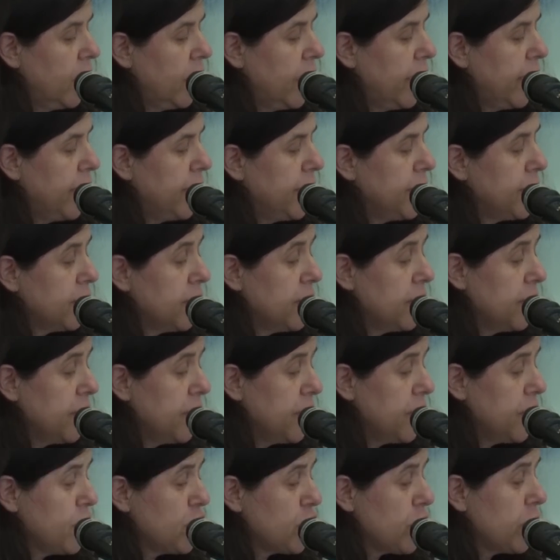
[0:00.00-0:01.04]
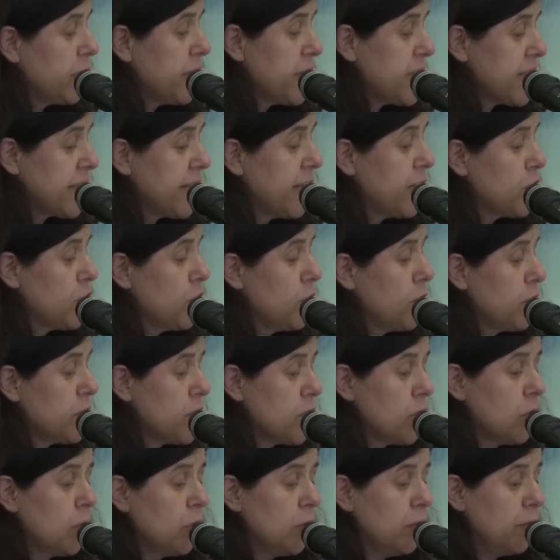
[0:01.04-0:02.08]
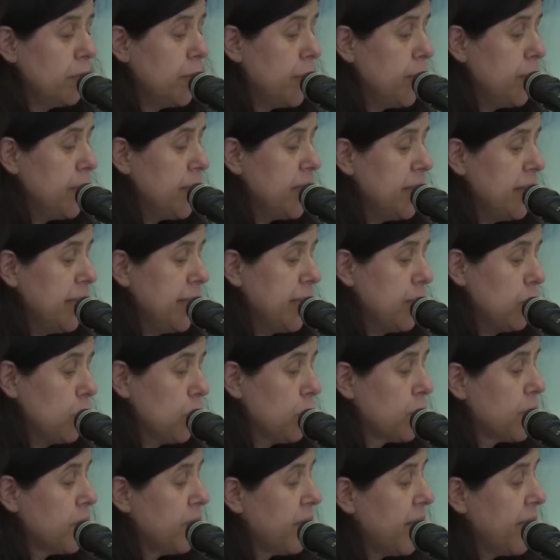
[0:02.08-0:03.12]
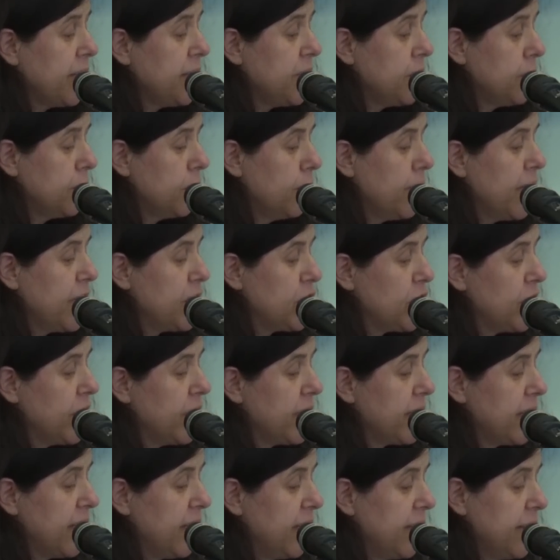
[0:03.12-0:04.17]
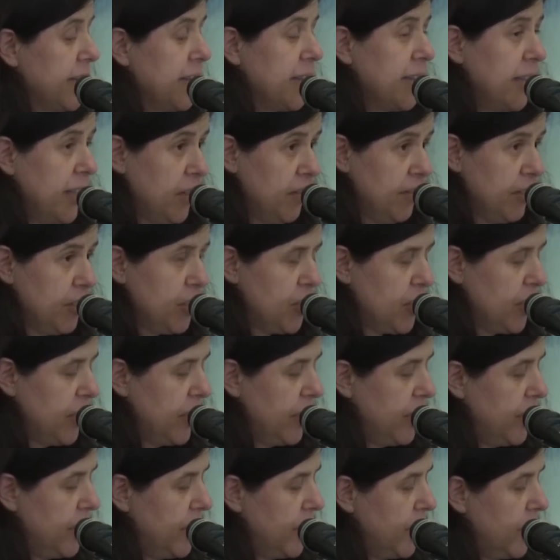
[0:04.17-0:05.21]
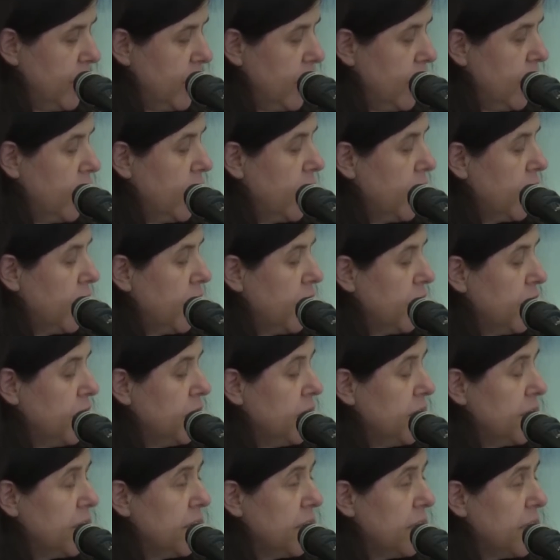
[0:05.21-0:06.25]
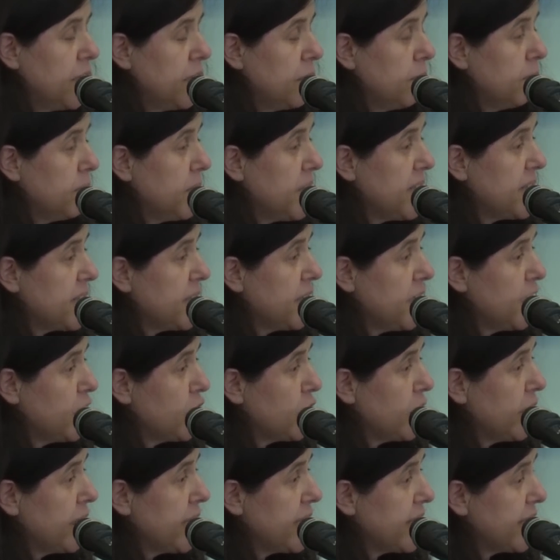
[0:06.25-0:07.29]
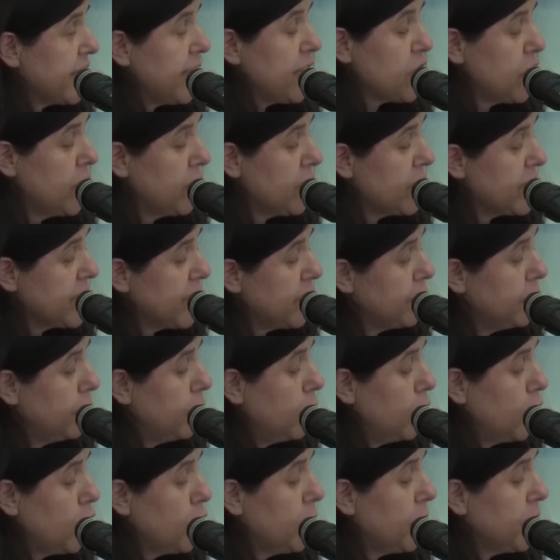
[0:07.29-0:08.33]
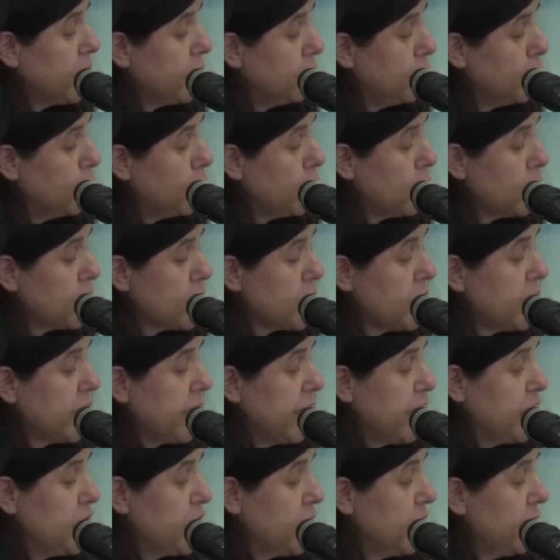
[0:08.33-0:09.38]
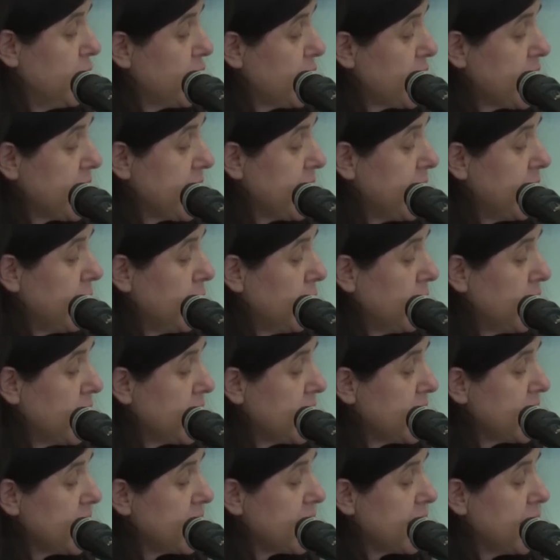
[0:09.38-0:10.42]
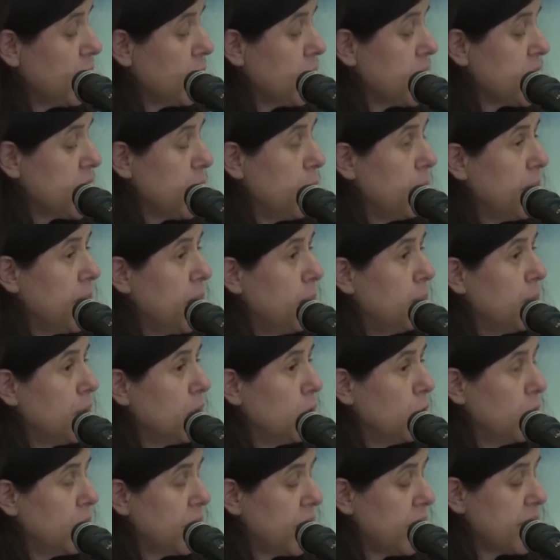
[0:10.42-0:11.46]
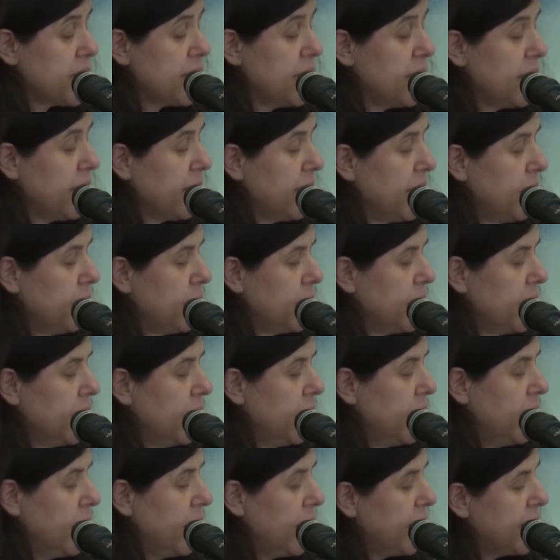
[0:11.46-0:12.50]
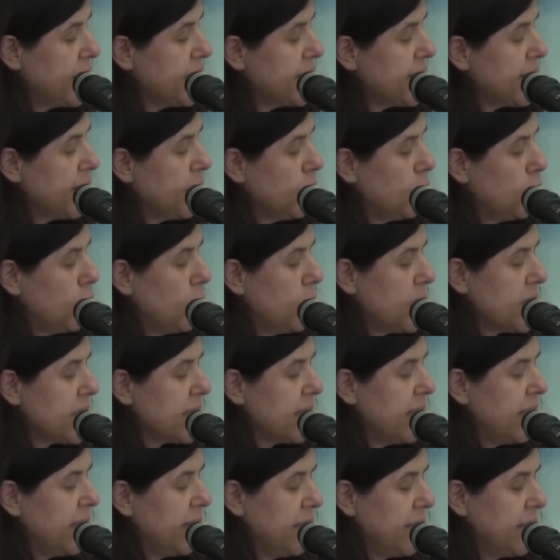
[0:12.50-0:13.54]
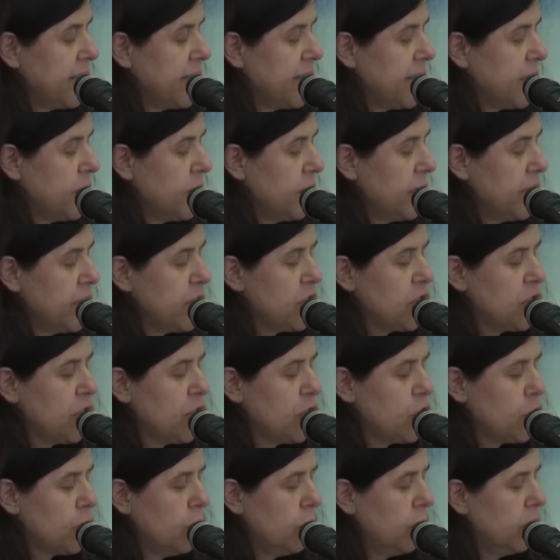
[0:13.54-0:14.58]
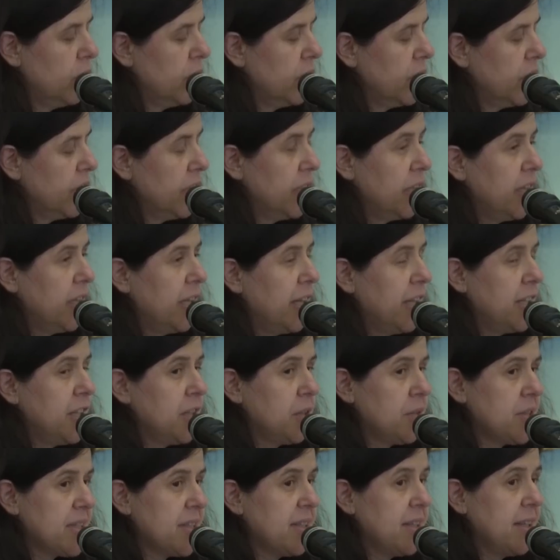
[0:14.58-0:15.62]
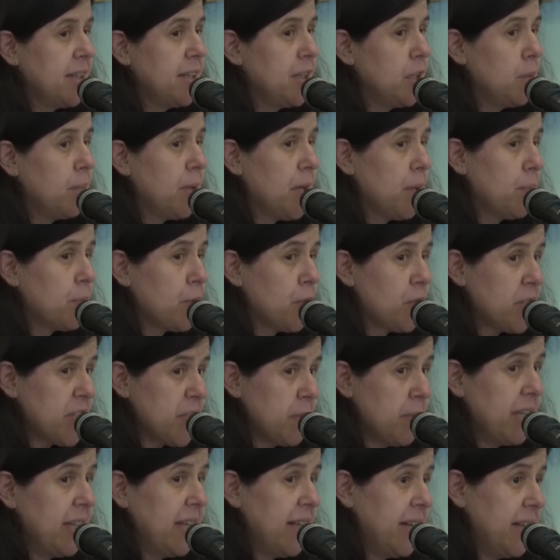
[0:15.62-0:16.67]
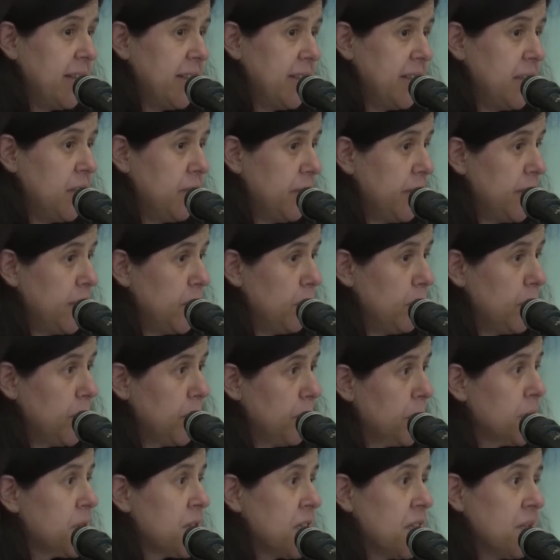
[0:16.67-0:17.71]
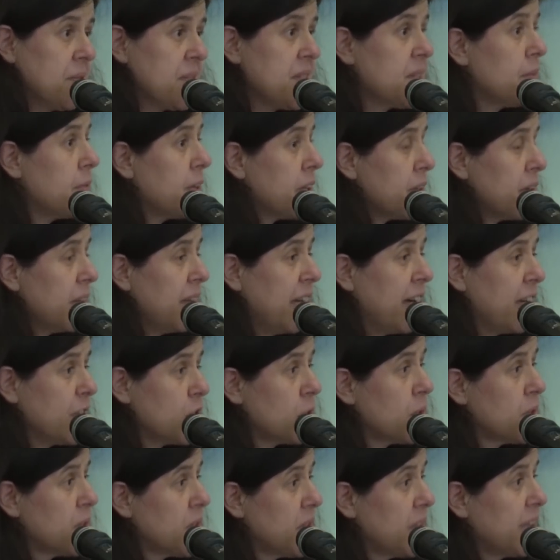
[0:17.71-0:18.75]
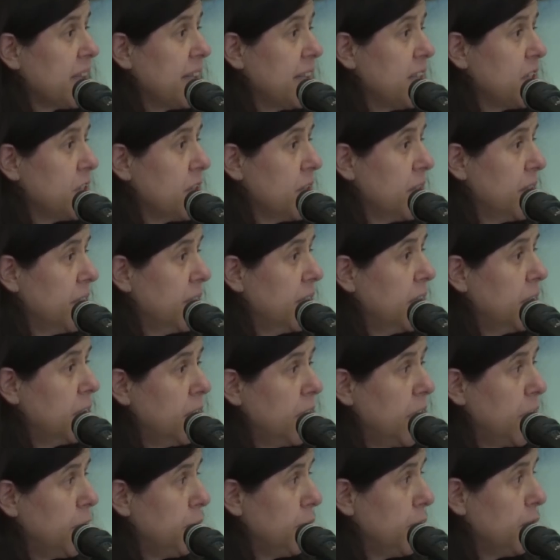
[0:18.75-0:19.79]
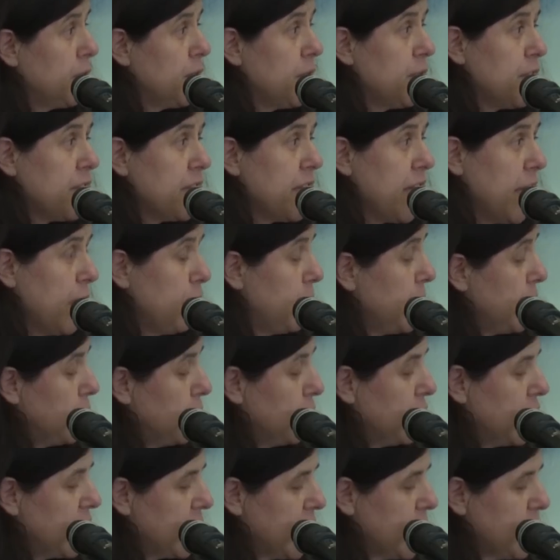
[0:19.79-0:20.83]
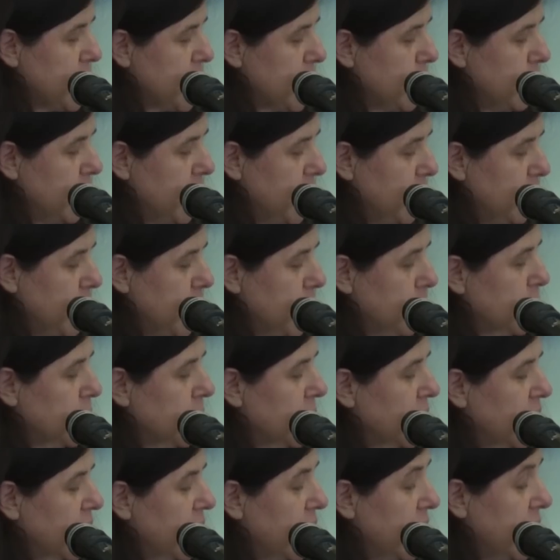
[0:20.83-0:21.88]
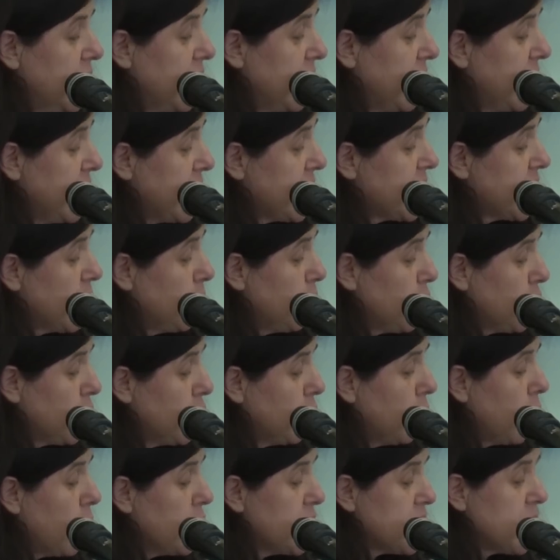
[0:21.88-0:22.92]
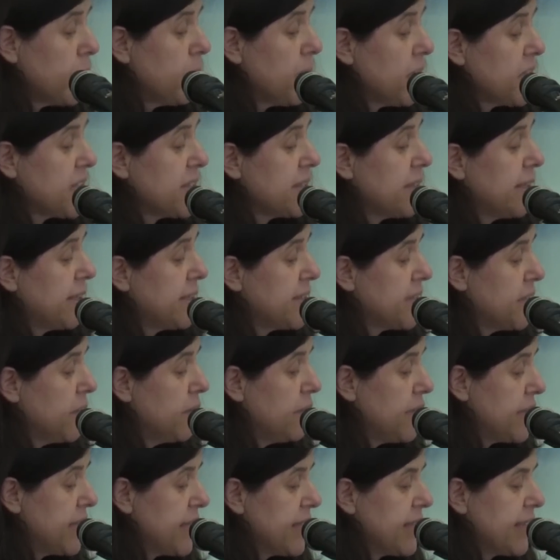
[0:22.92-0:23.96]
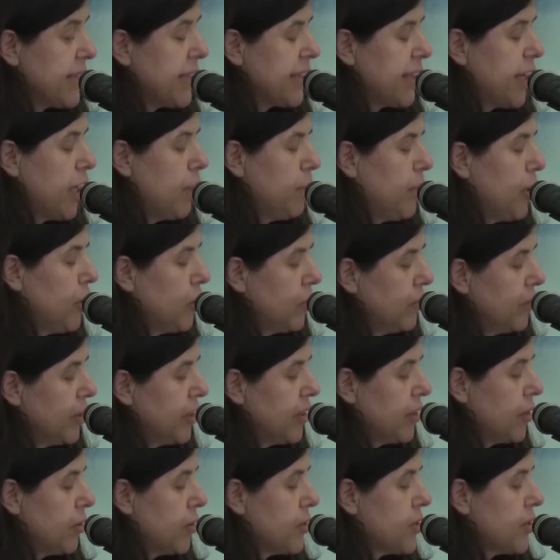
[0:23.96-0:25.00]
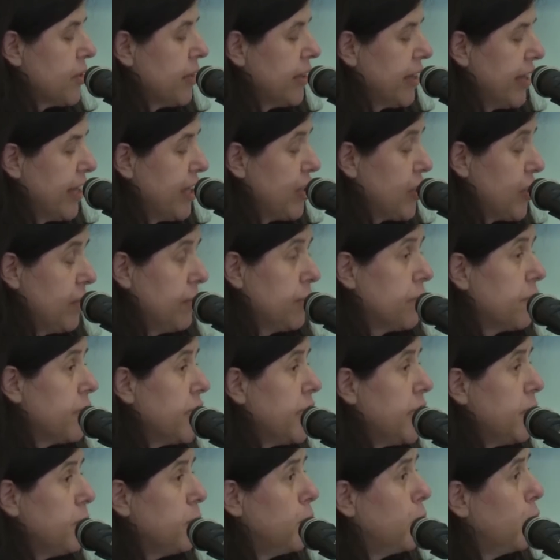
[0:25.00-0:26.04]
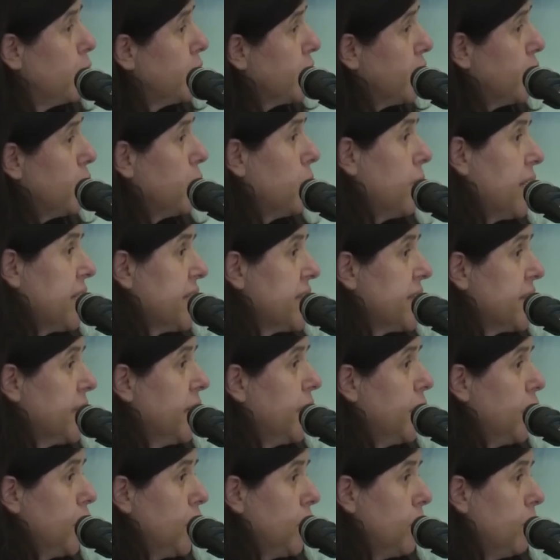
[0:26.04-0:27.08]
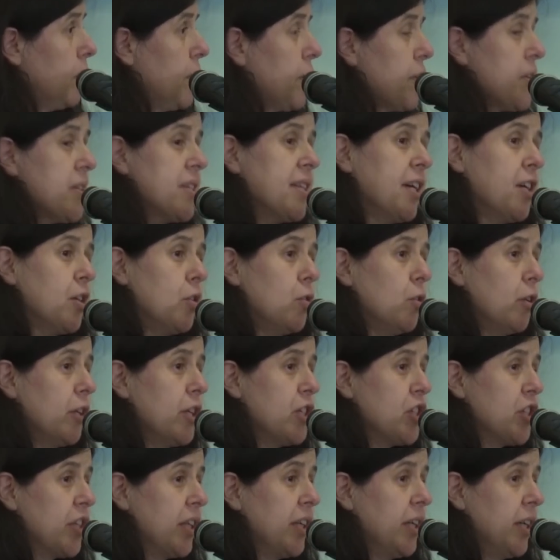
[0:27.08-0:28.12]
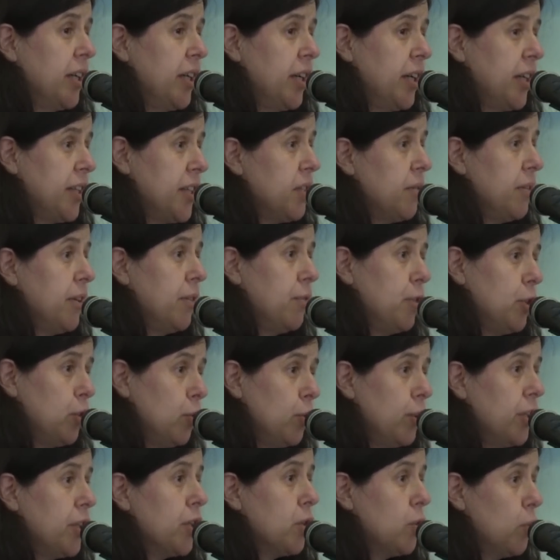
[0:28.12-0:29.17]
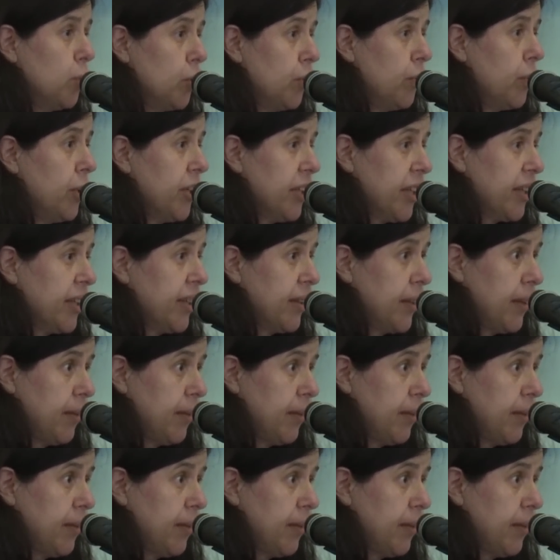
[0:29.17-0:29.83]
And the initial discussion also confirmed the need to provide information in Chaldean language. This initial discussion was then followed by the full consultation, which was held on the 16th of September 2011 at the St. Thomas Chaldean Catholic Church Hall, and it was attended by approximately 120 people. So it was a very large consultation, and we were very happy to welcome so many people. Some of the points about START services that came out of the consultation were really important to us, because they acknowledged that we were doing a good work